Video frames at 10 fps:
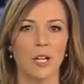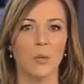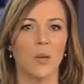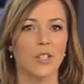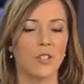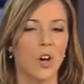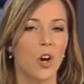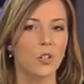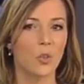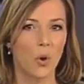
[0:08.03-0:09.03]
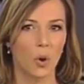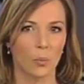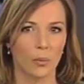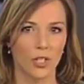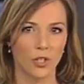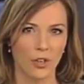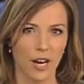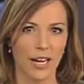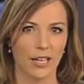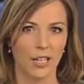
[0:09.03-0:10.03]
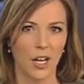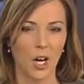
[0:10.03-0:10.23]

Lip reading: in what is called corporate trade,